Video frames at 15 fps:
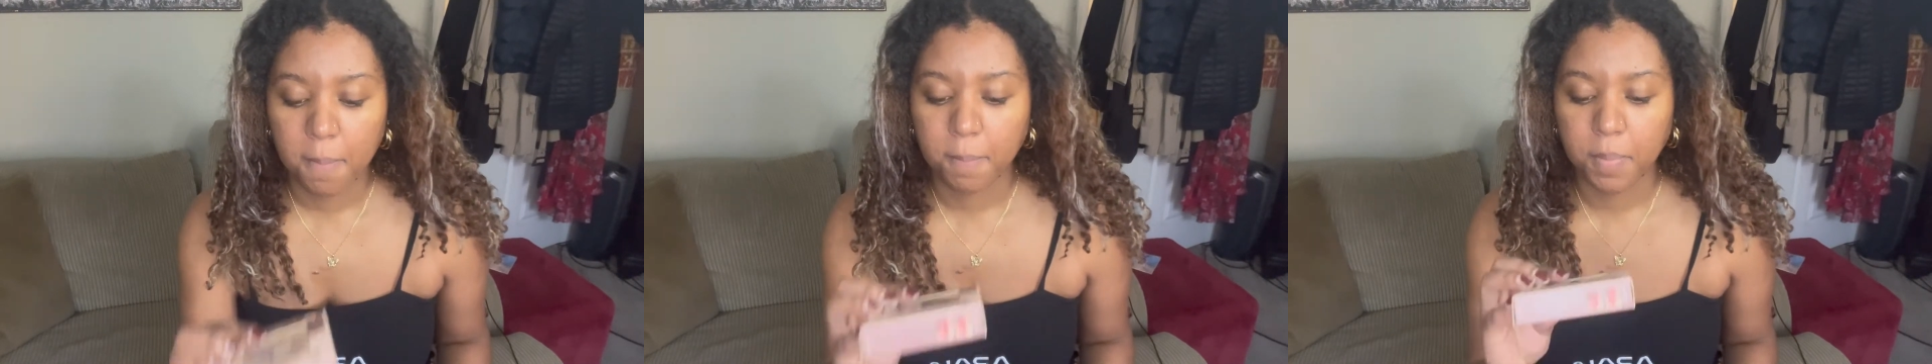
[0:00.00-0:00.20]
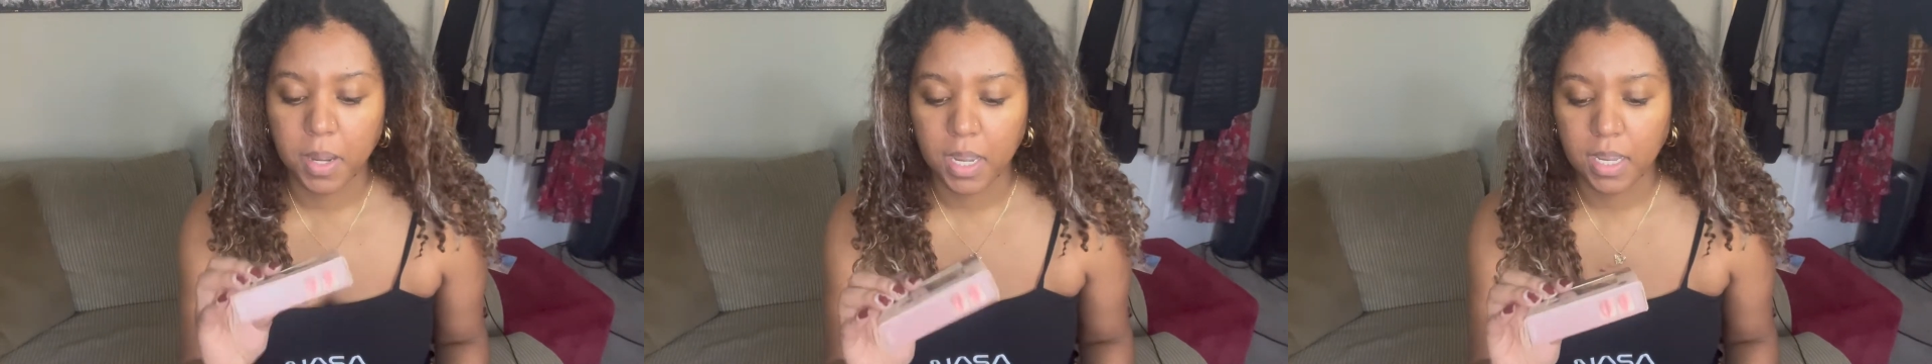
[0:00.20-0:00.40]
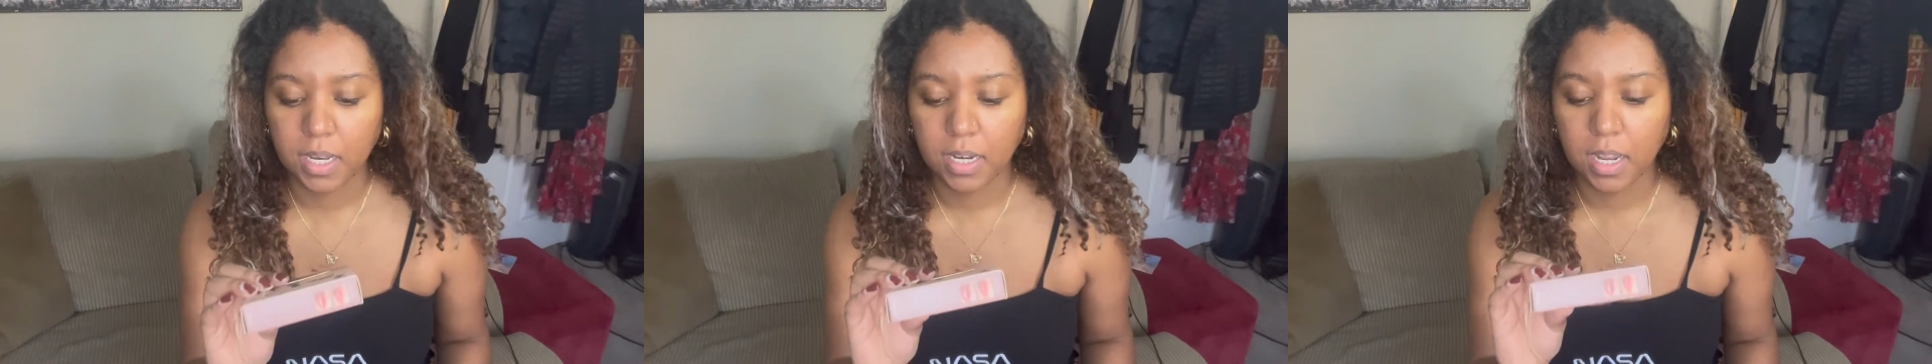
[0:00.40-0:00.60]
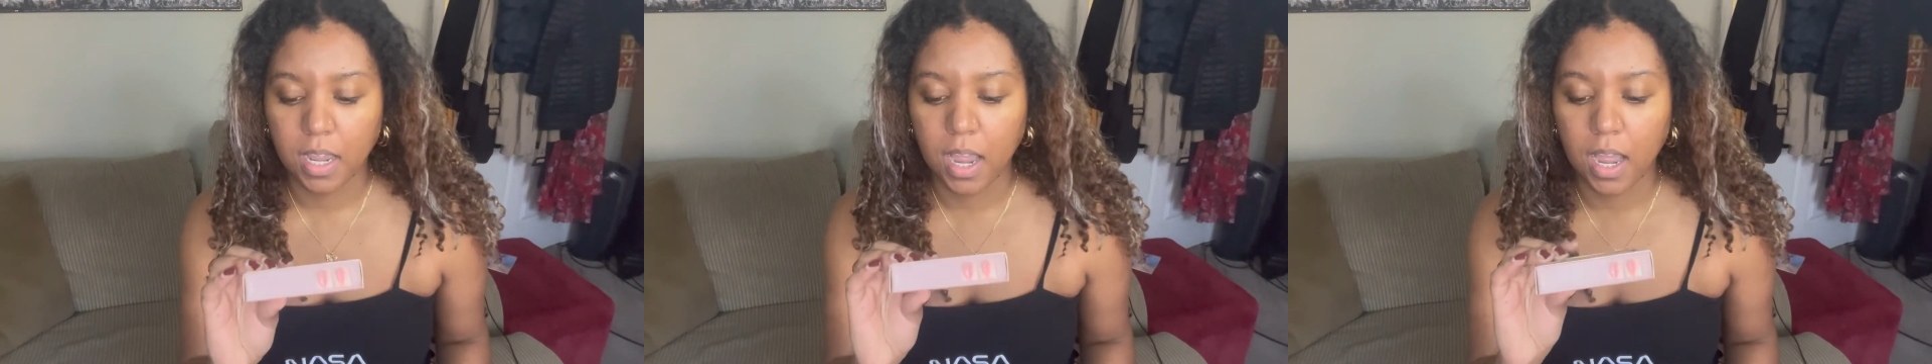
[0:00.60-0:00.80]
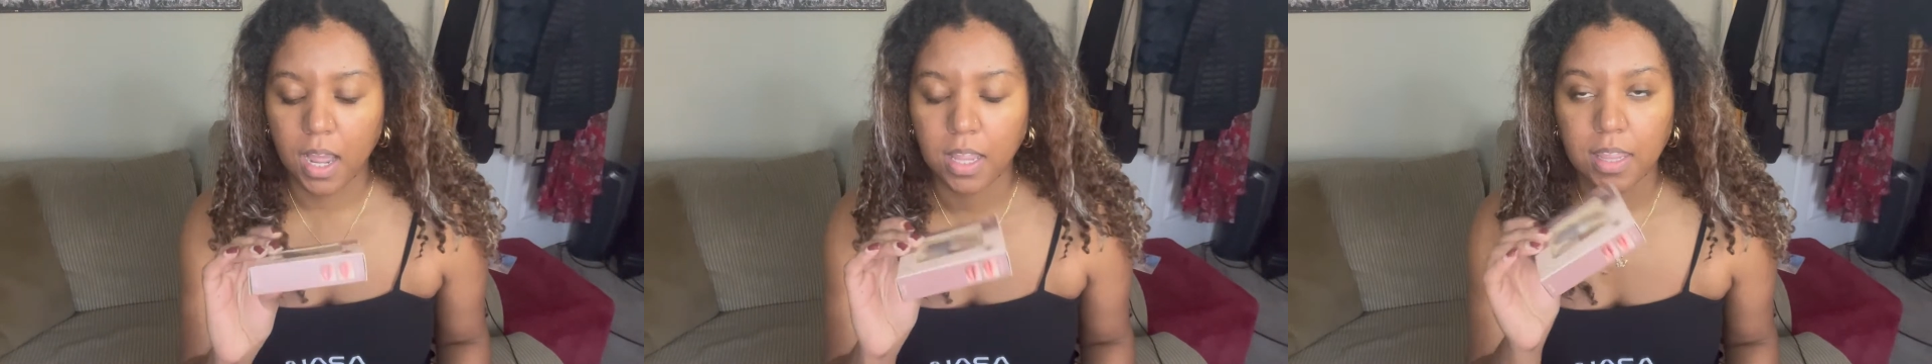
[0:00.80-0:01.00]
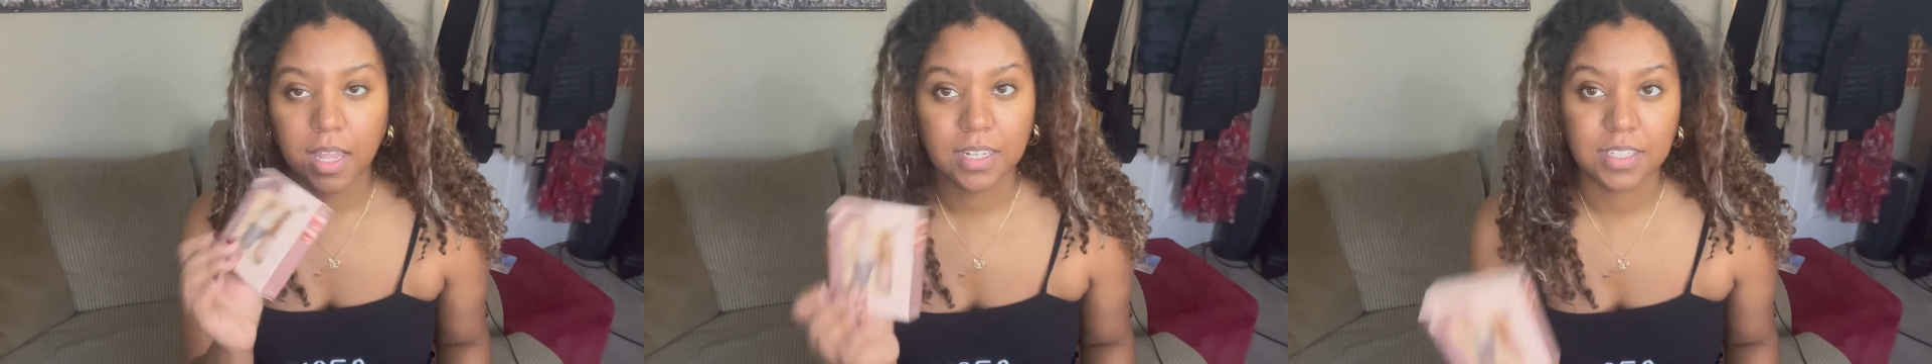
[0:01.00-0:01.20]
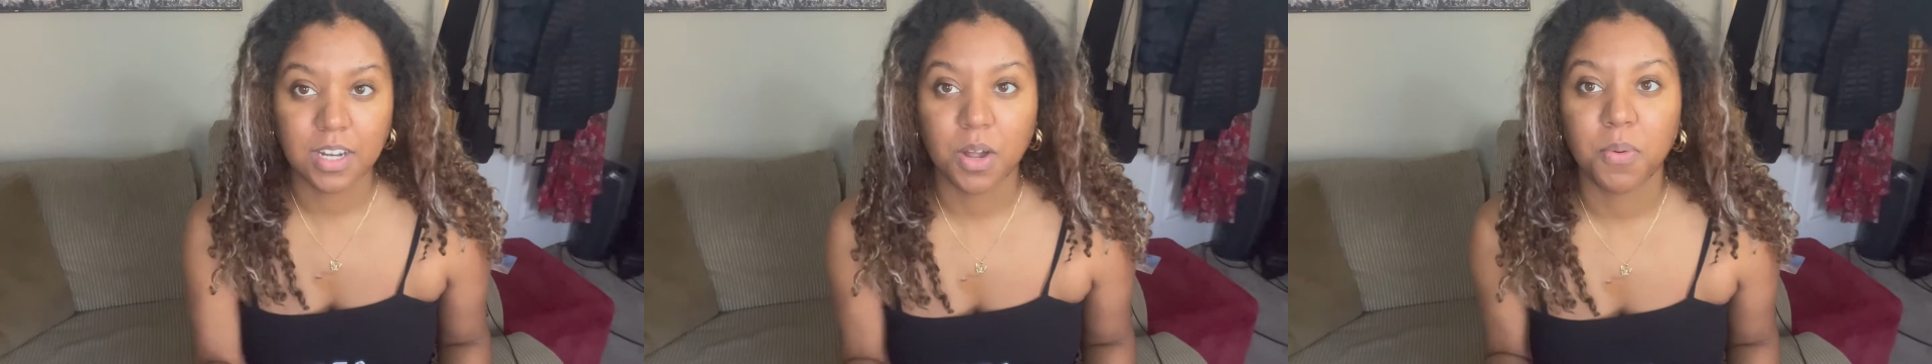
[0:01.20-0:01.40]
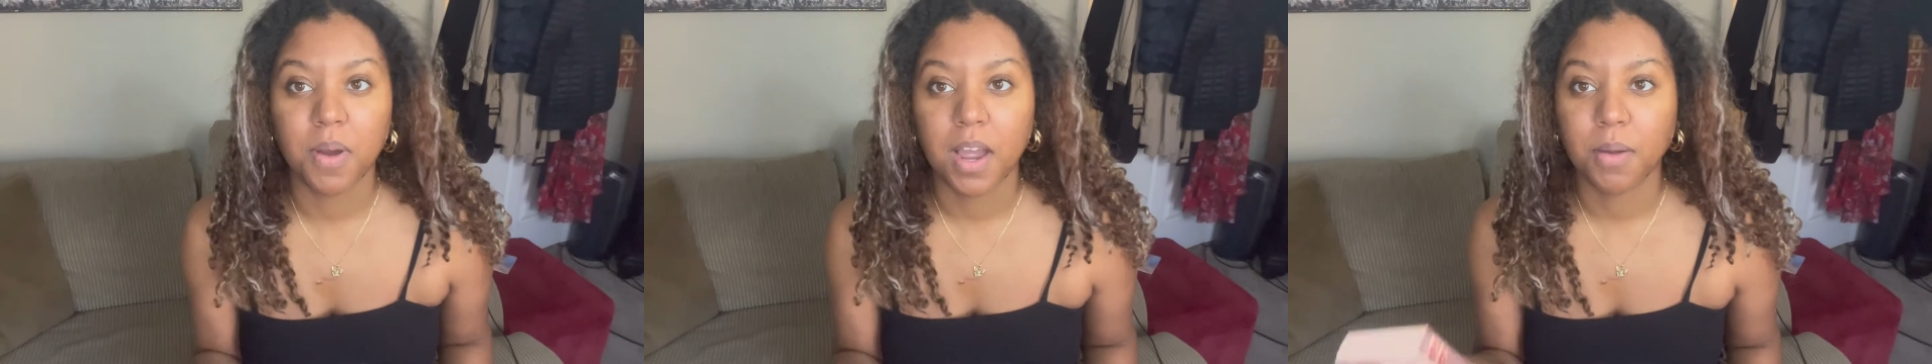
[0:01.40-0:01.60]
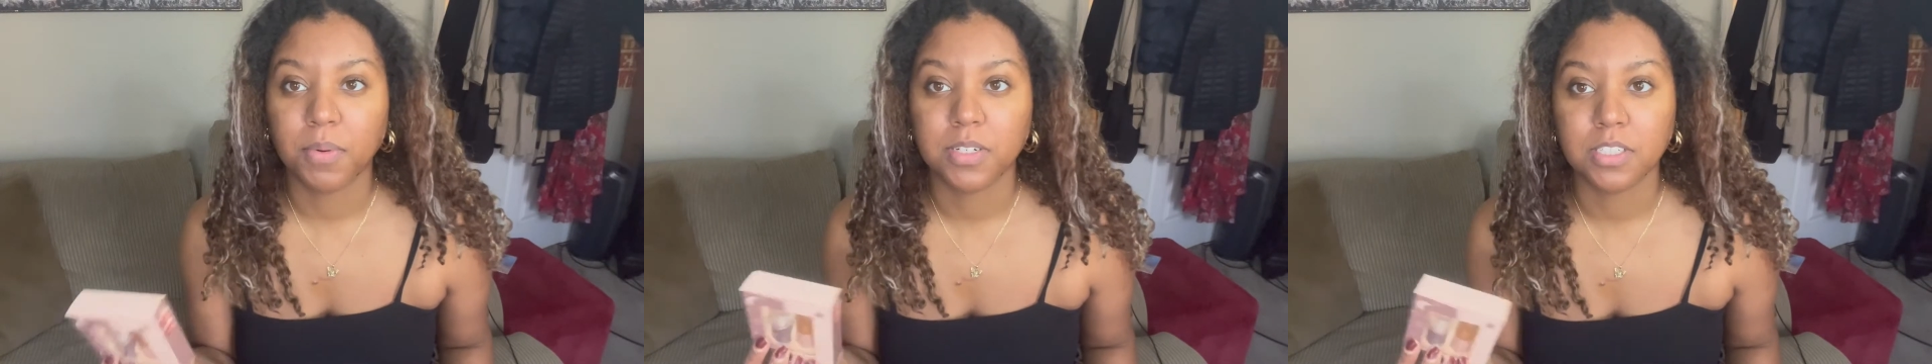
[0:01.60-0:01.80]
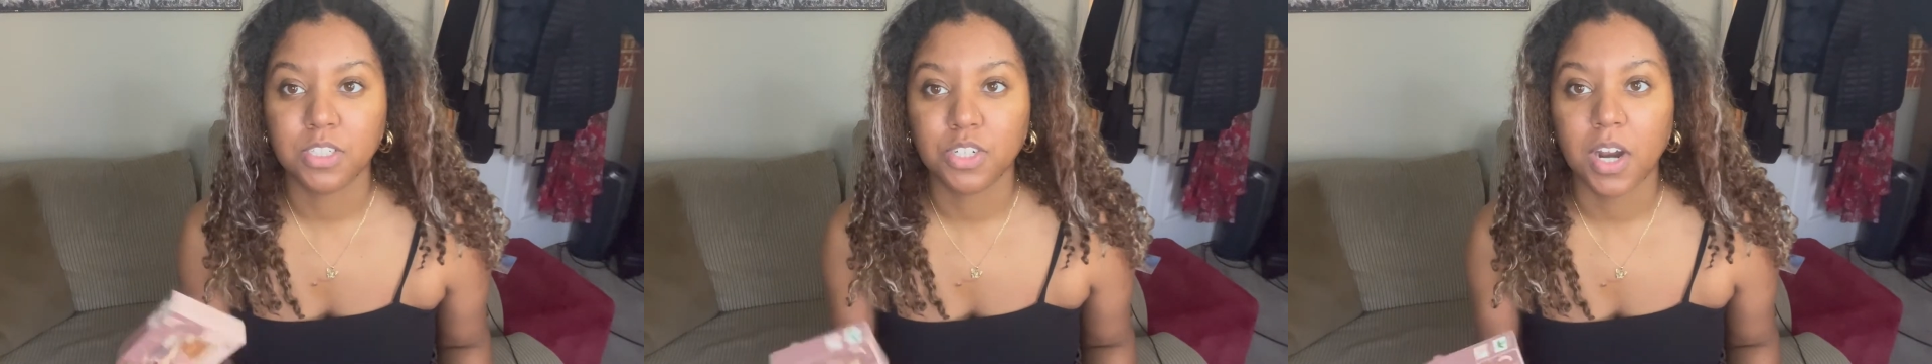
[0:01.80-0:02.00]
But that's not why I
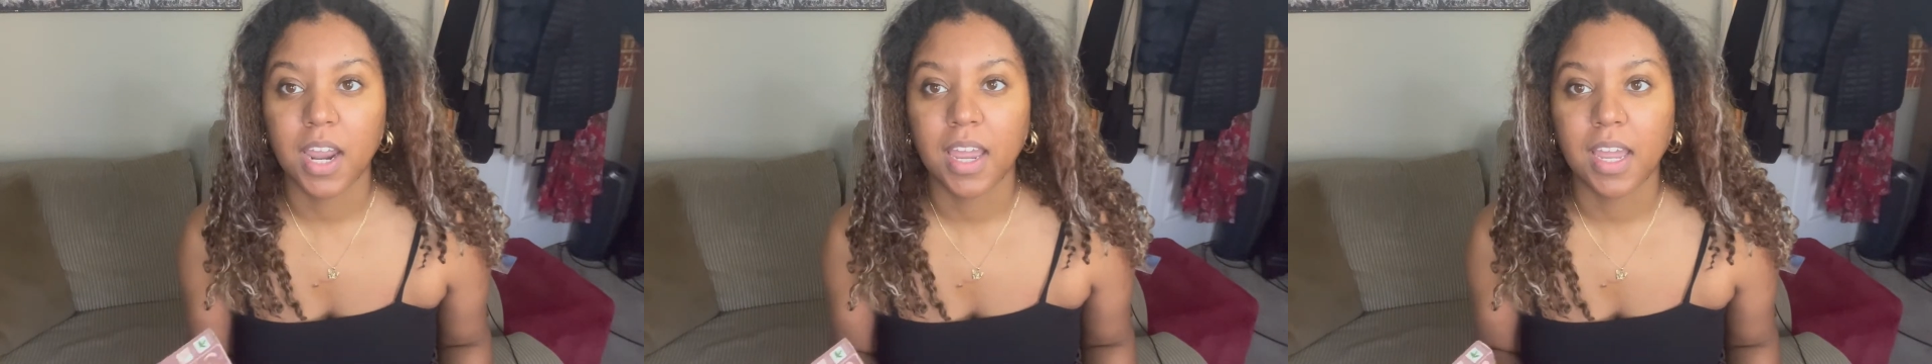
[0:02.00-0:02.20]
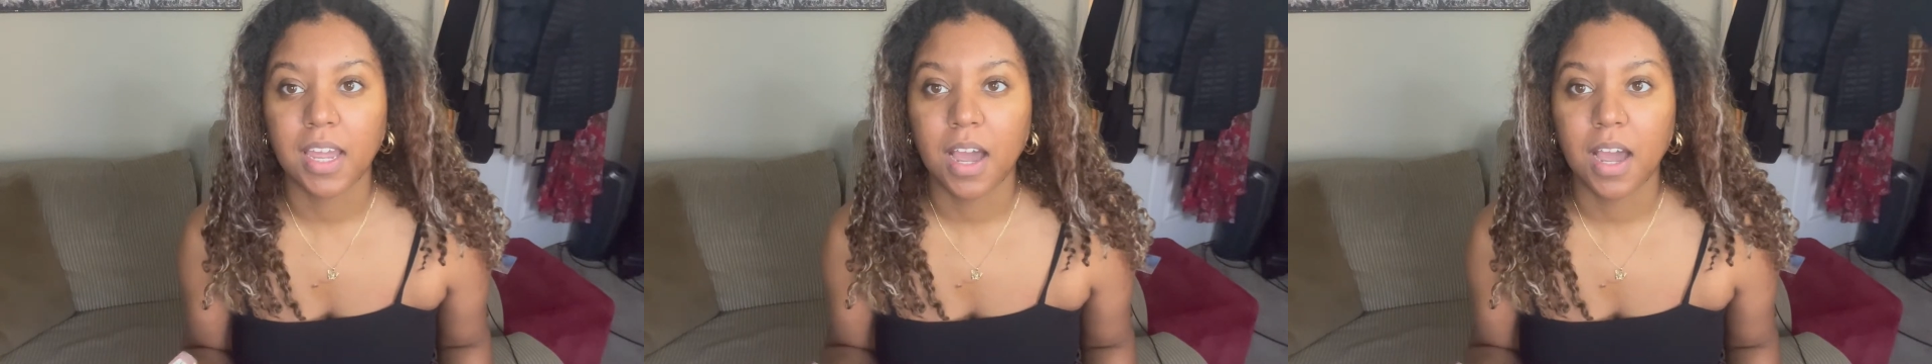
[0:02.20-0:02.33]
wanted to try it.